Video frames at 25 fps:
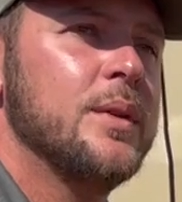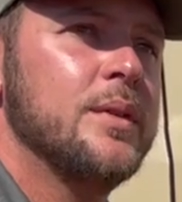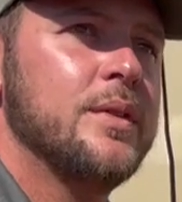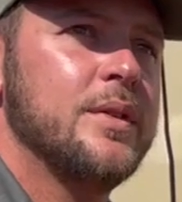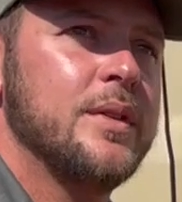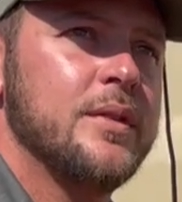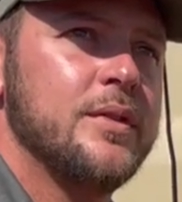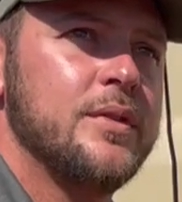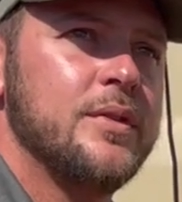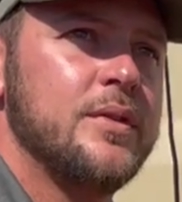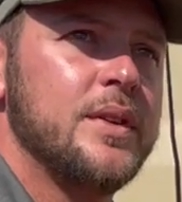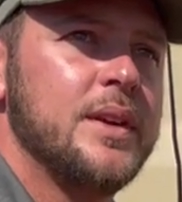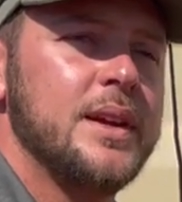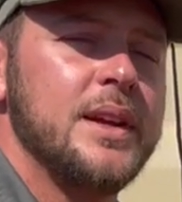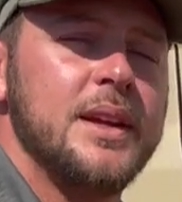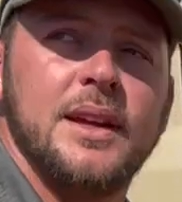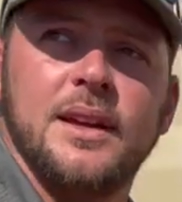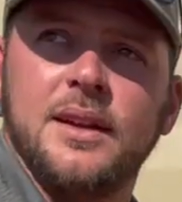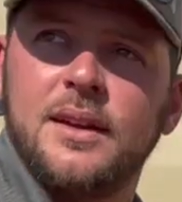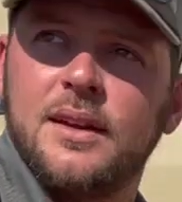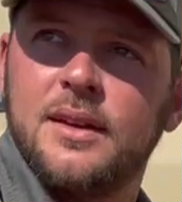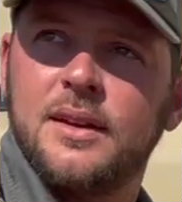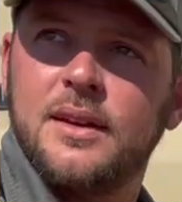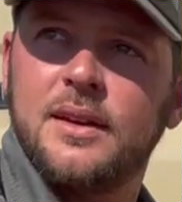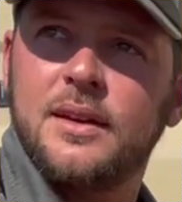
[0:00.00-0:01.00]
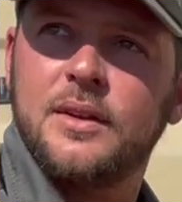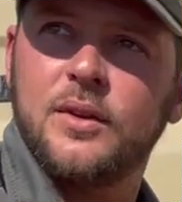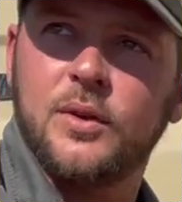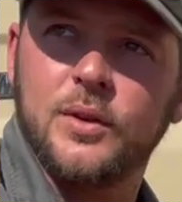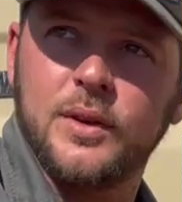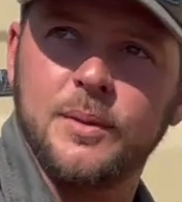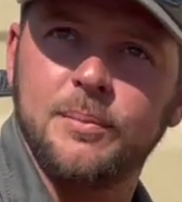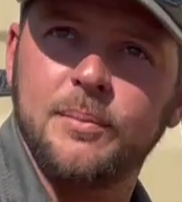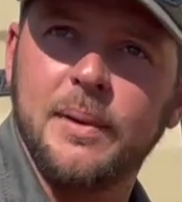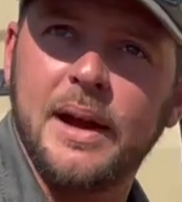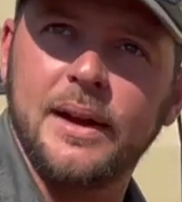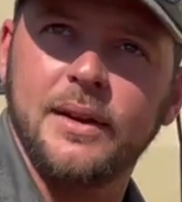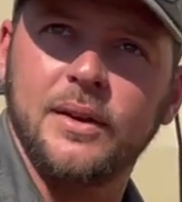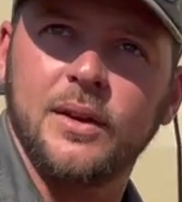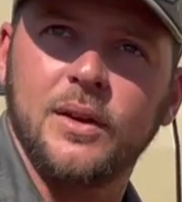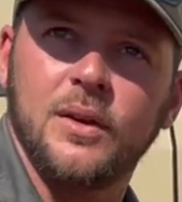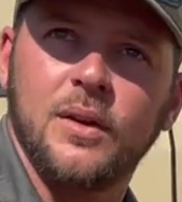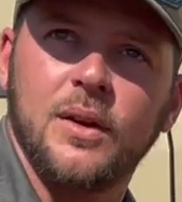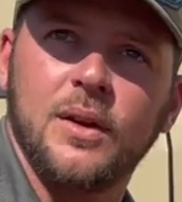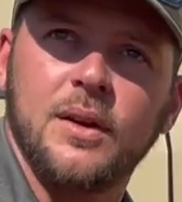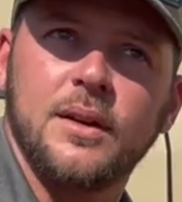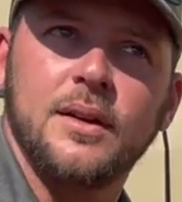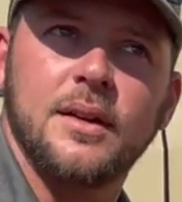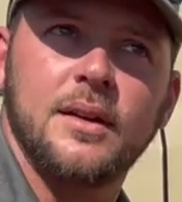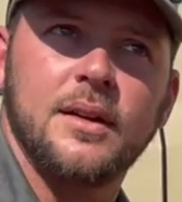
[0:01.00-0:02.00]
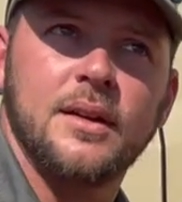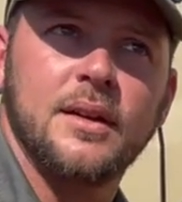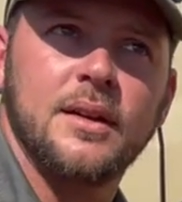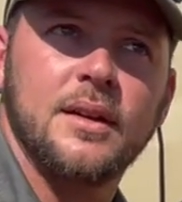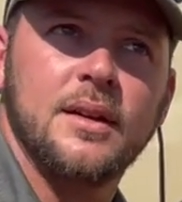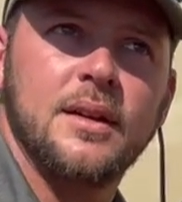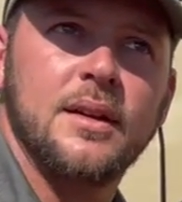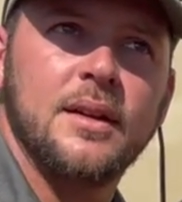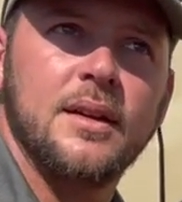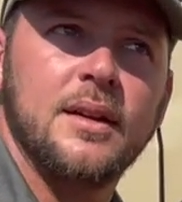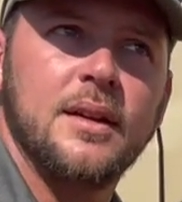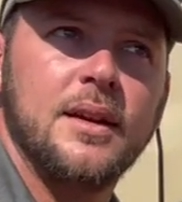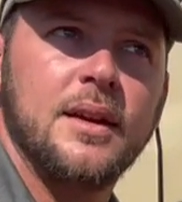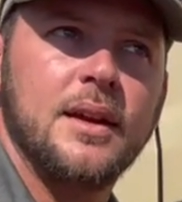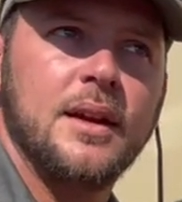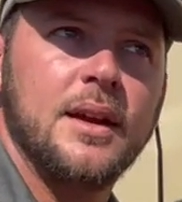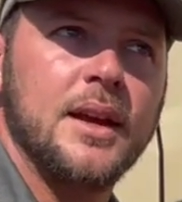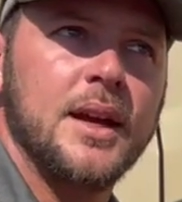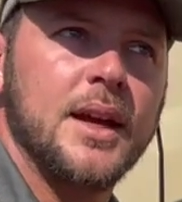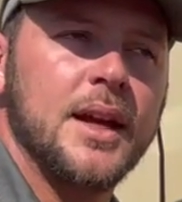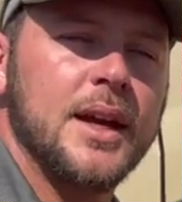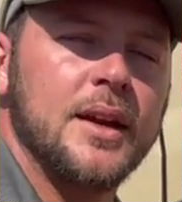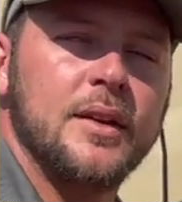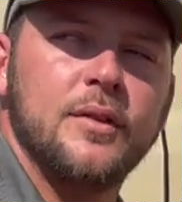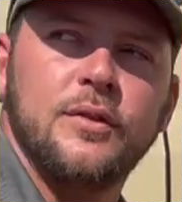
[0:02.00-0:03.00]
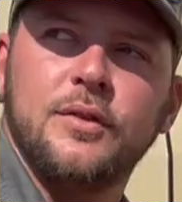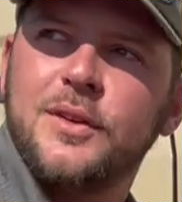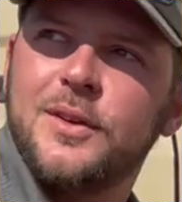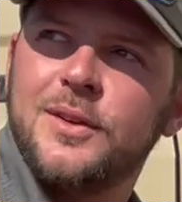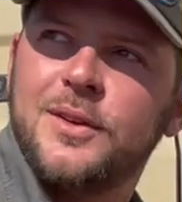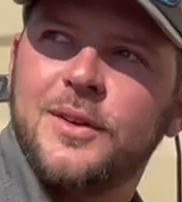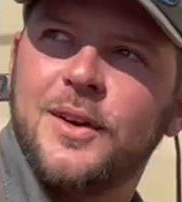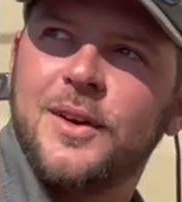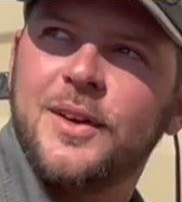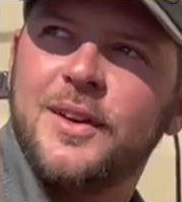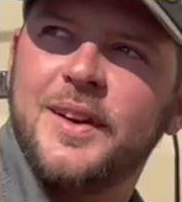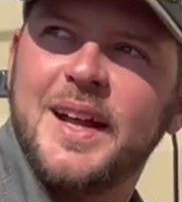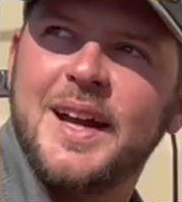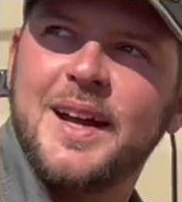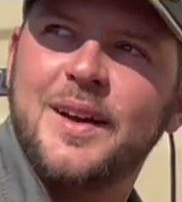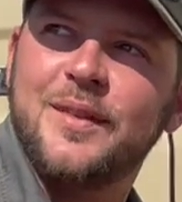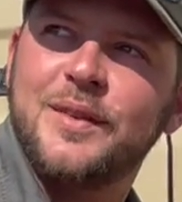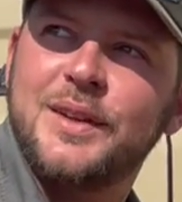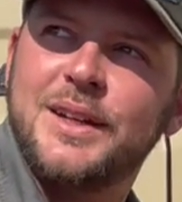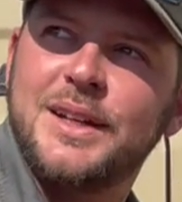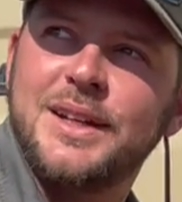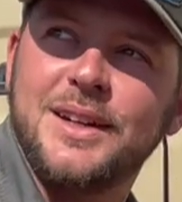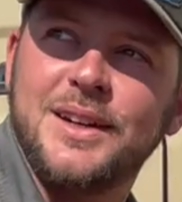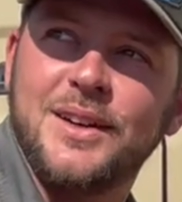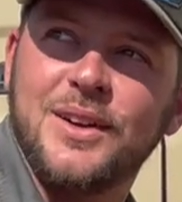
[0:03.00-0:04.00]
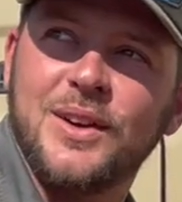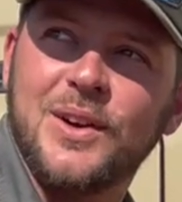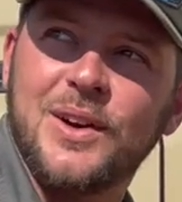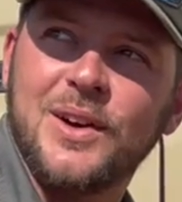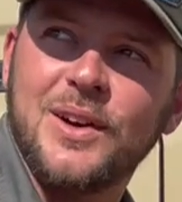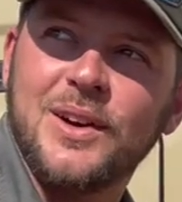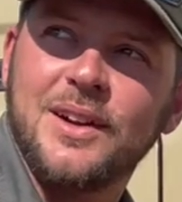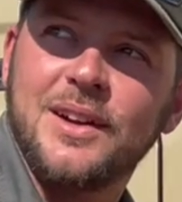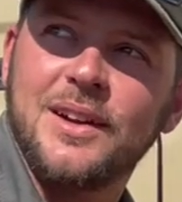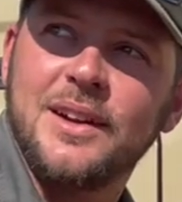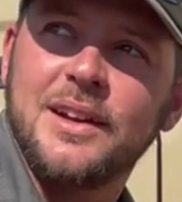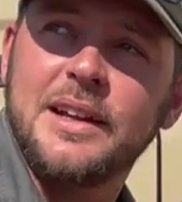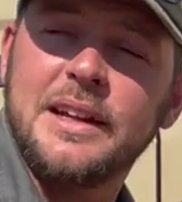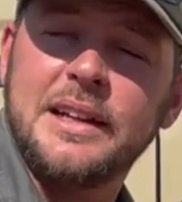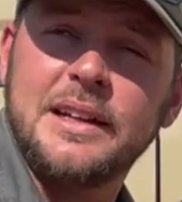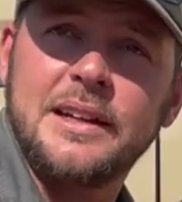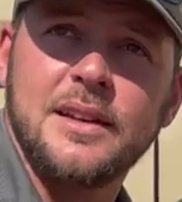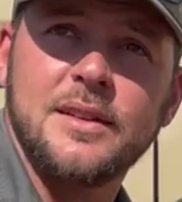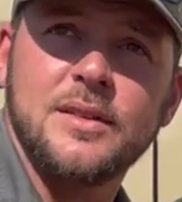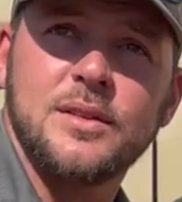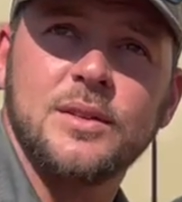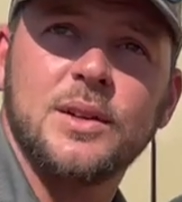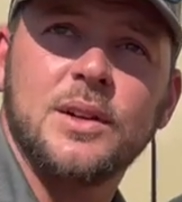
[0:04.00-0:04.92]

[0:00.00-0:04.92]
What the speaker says: with the free or the manual locker, if you don't have it in lock, it is